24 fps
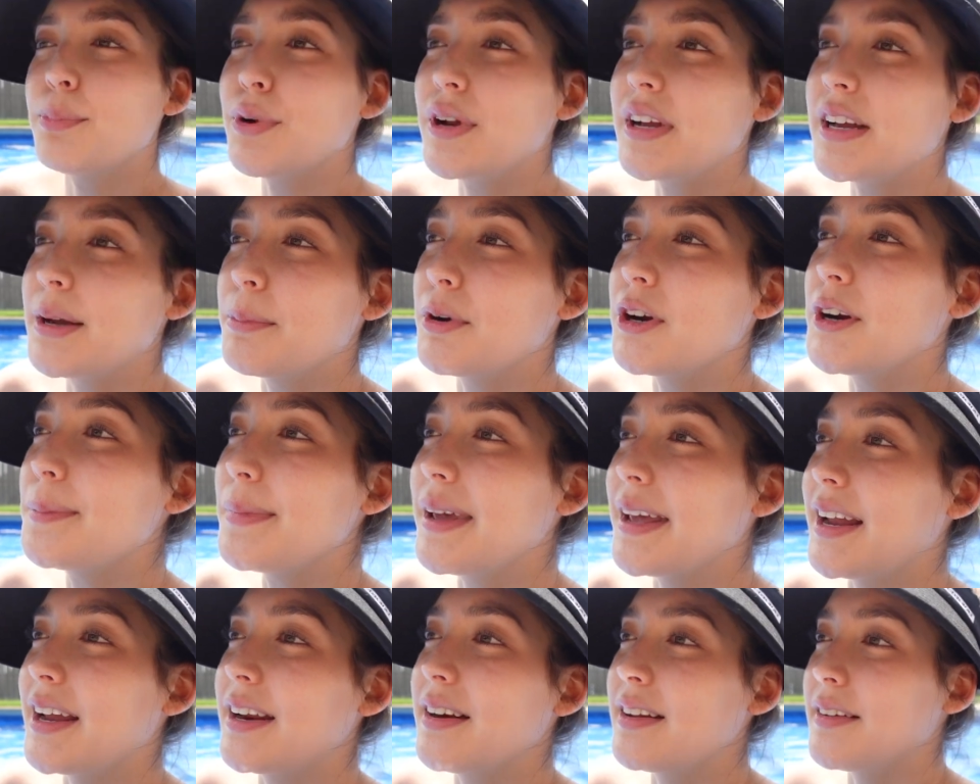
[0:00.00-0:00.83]
bring a
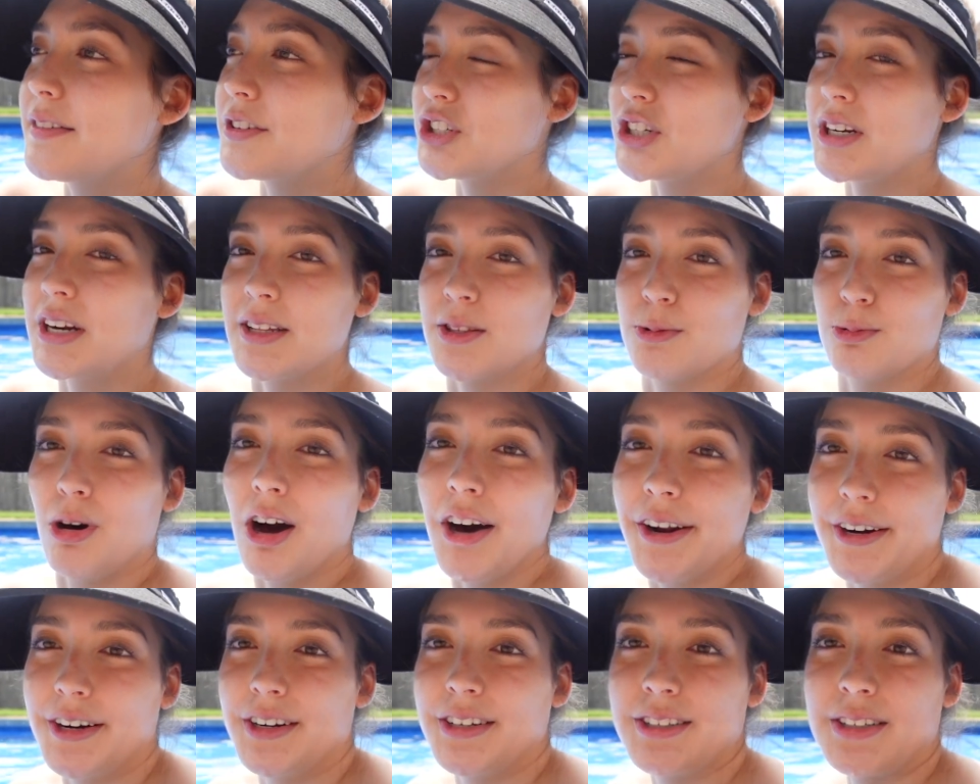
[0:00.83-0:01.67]
mermaid if she needs
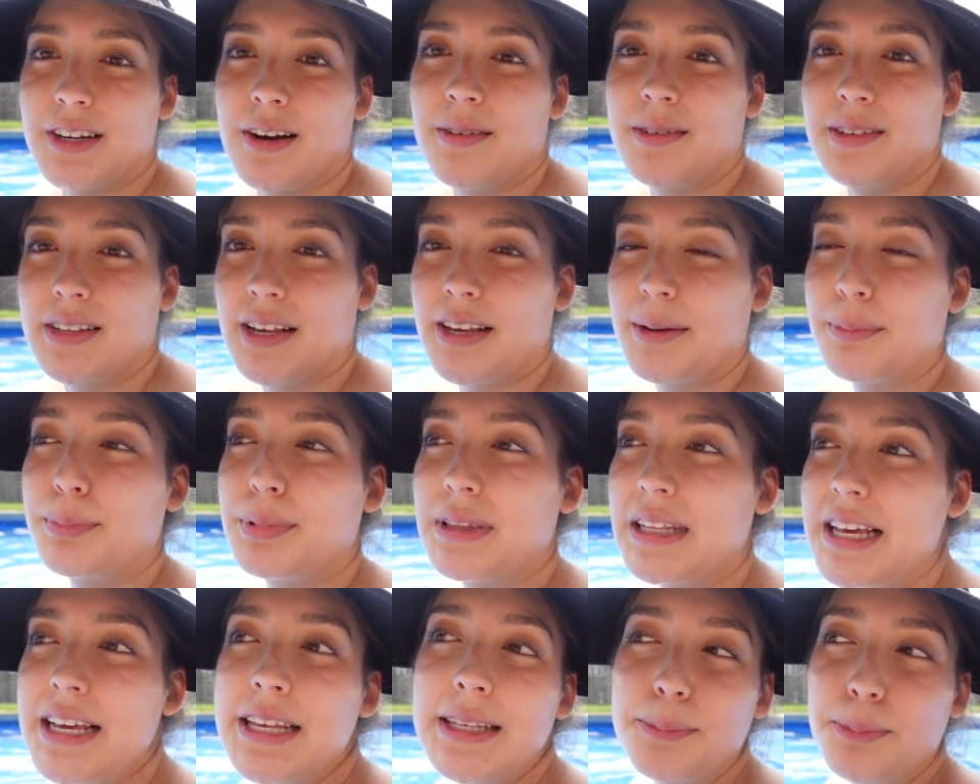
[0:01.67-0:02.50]
water? So I was like,
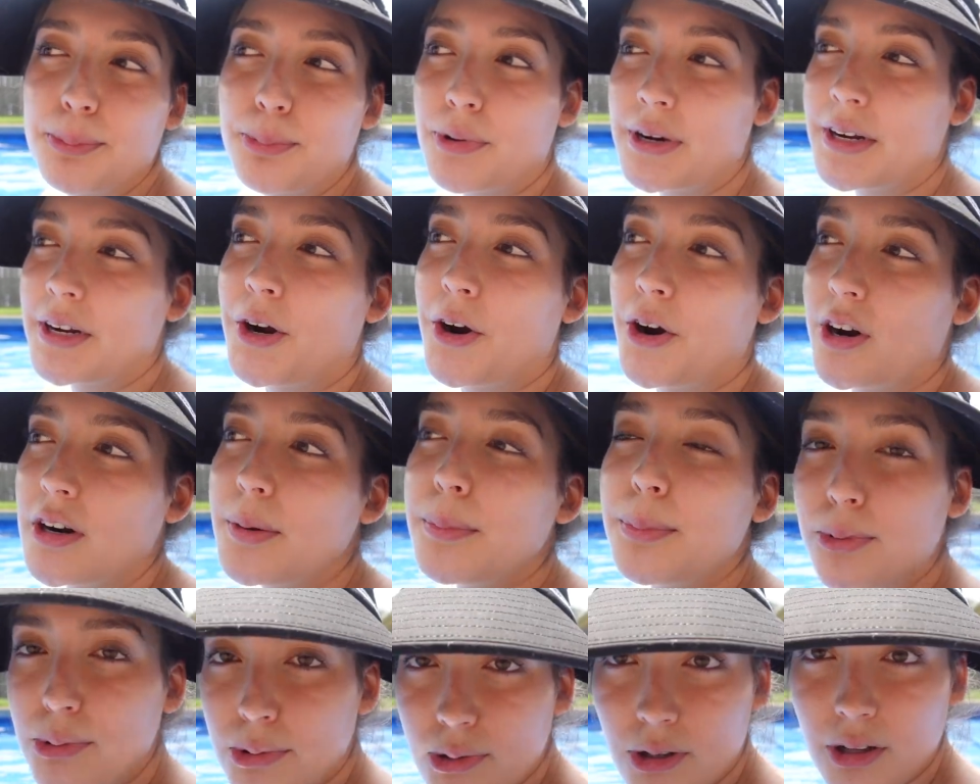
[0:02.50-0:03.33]
please bring her in
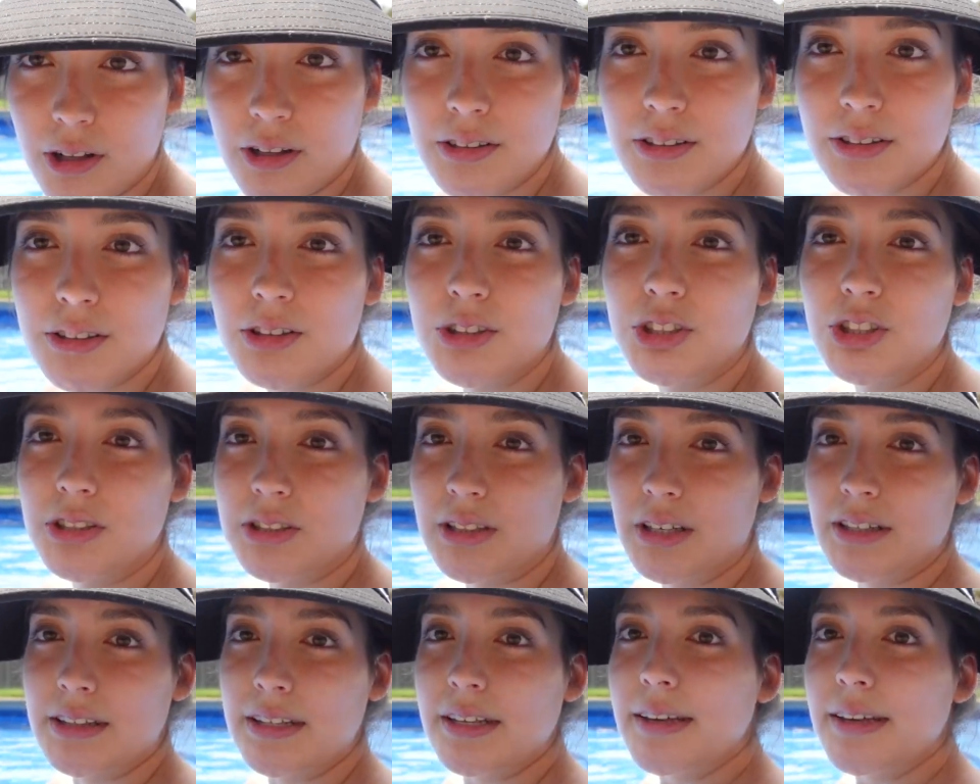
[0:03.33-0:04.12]
a pool so she can